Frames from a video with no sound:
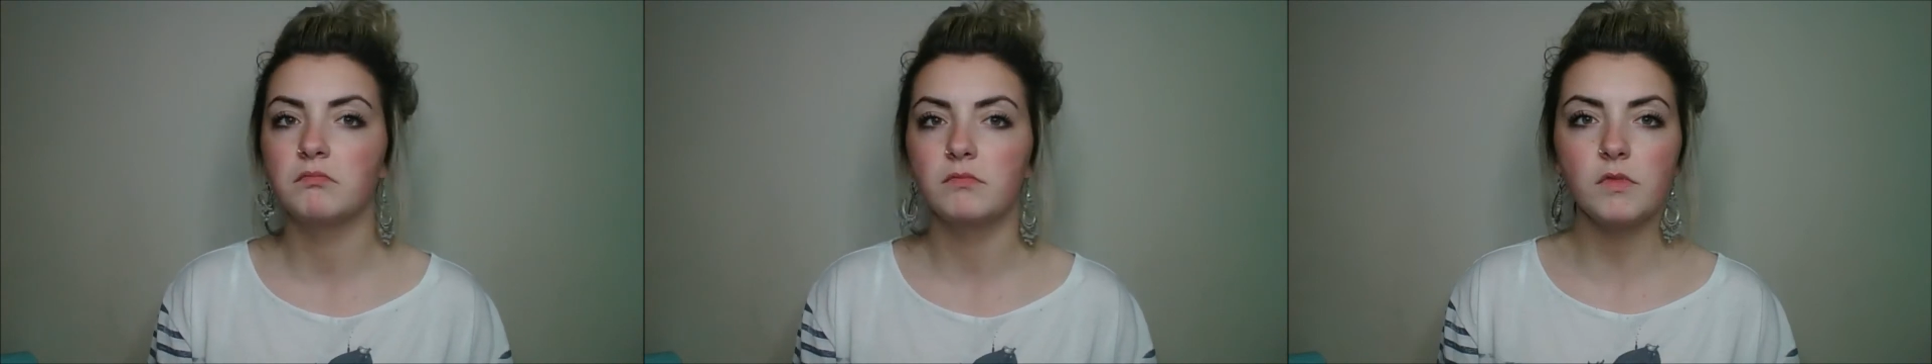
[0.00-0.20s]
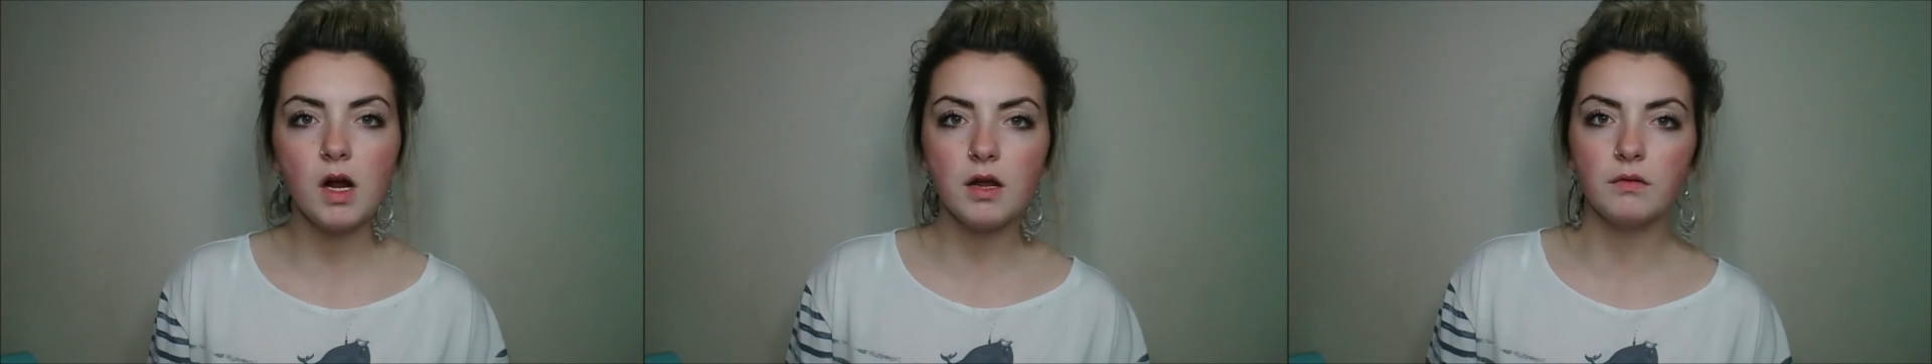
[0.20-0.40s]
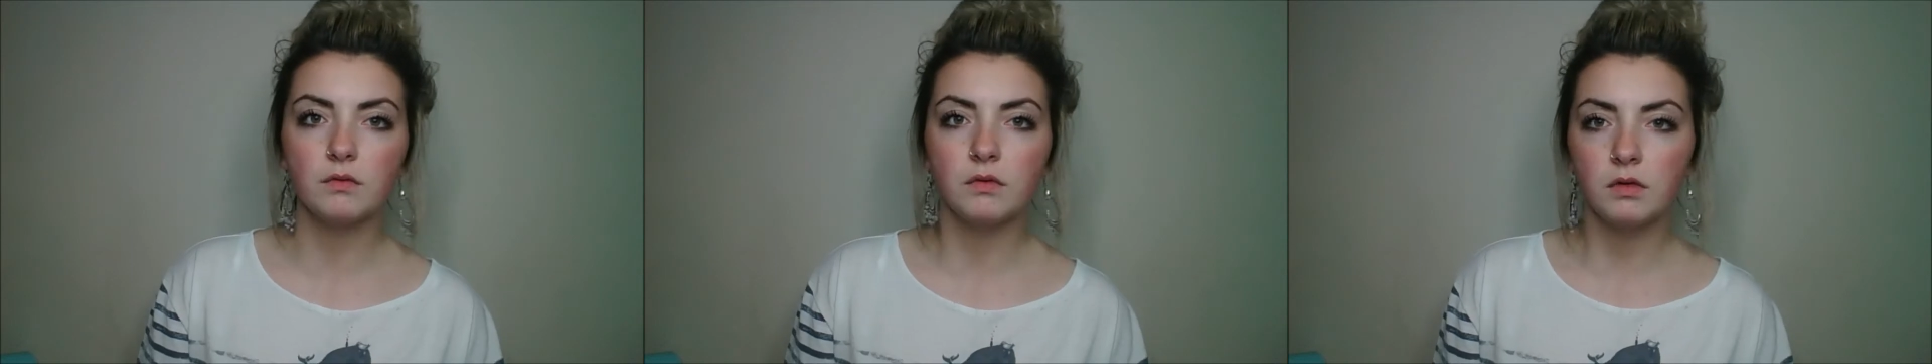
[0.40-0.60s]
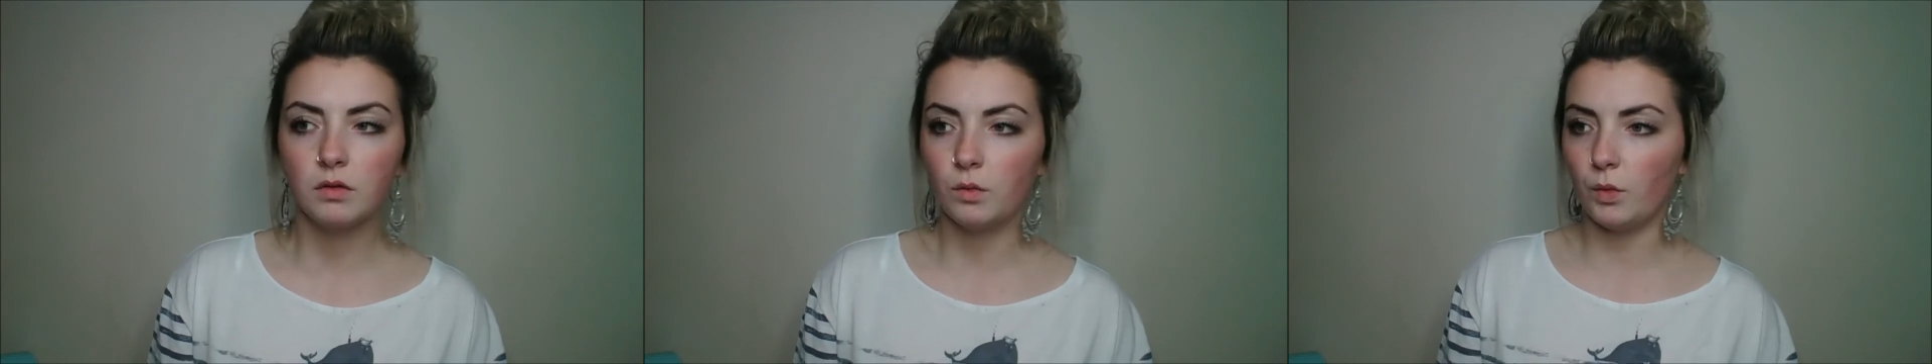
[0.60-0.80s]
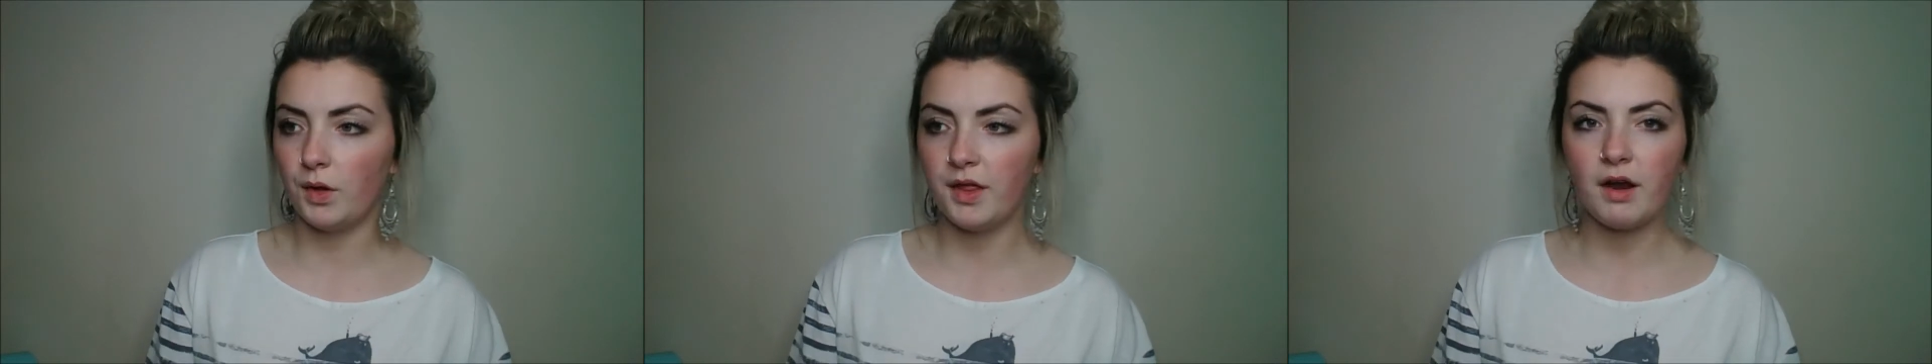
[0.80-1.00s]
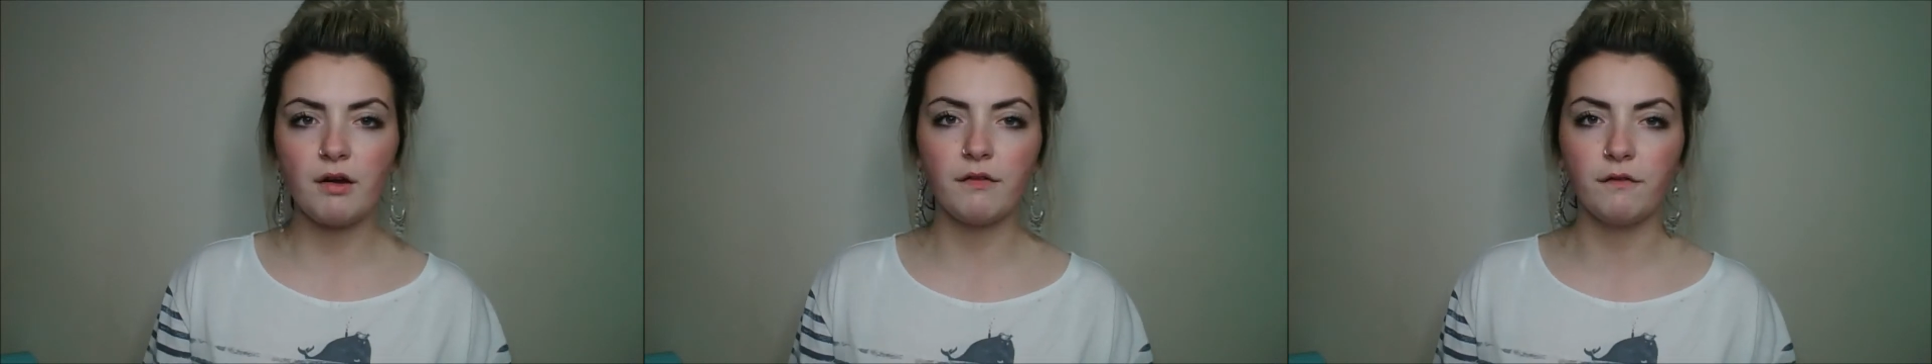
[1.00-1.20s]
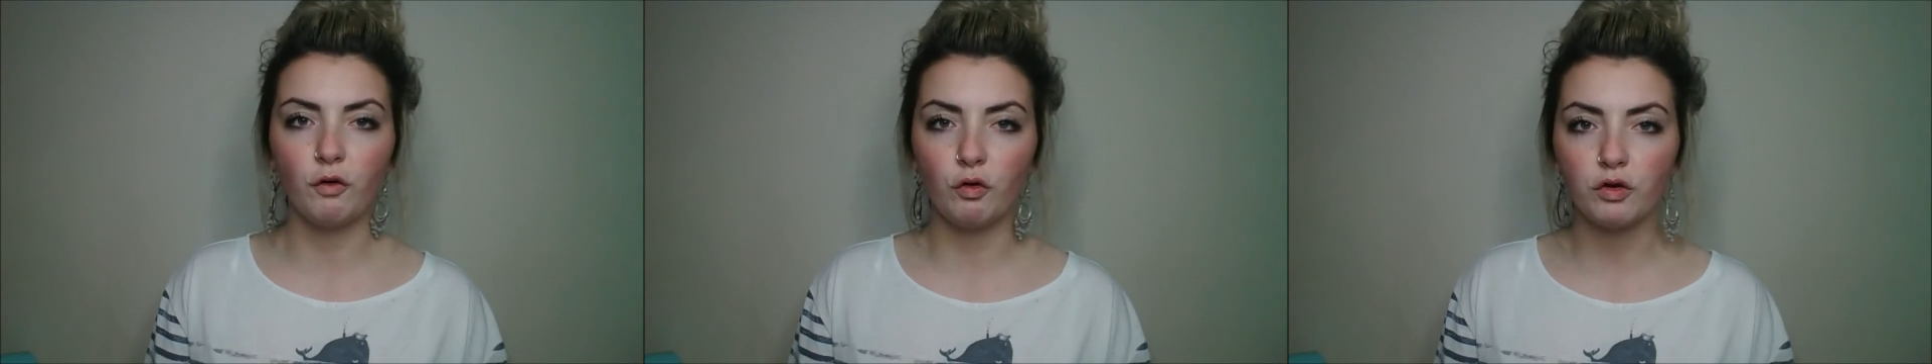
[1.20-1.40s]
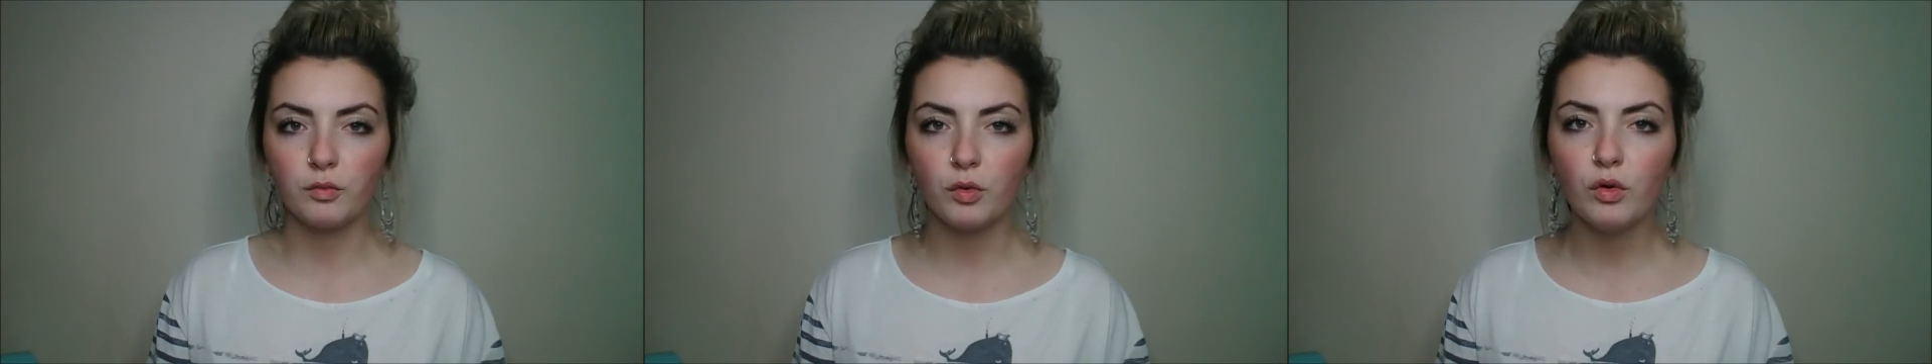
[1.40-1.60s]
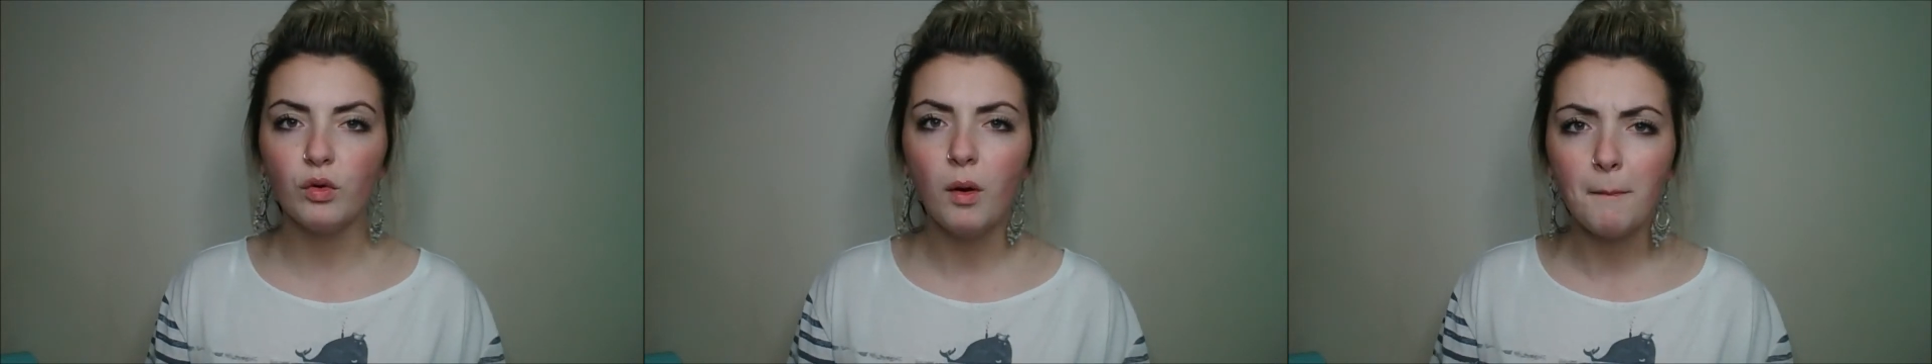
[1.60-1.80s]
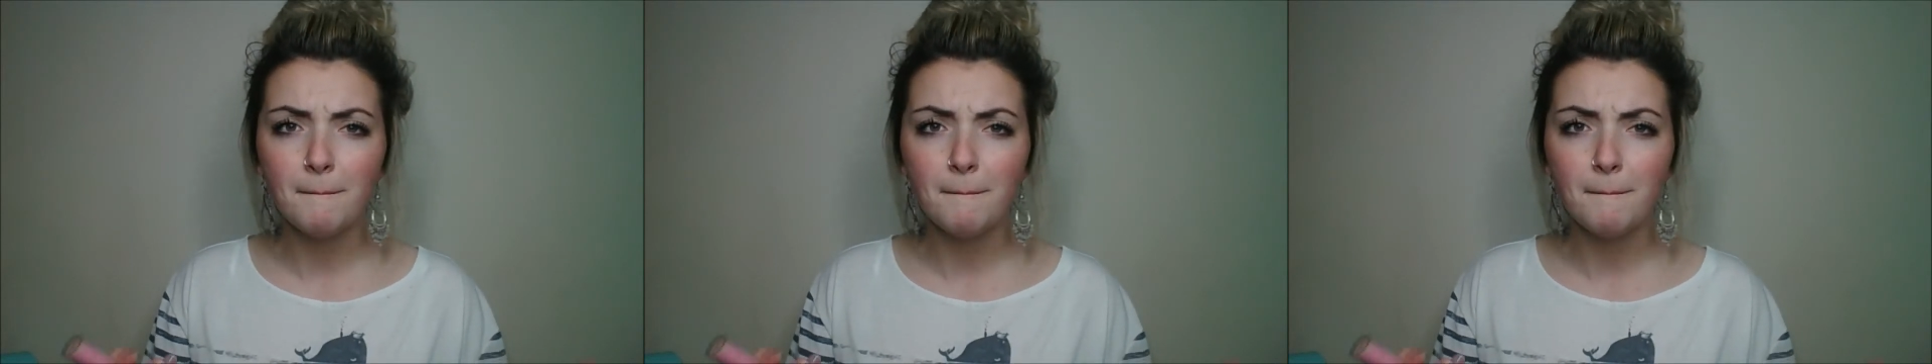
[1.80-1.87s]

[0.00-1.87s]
right, well, they're affordable,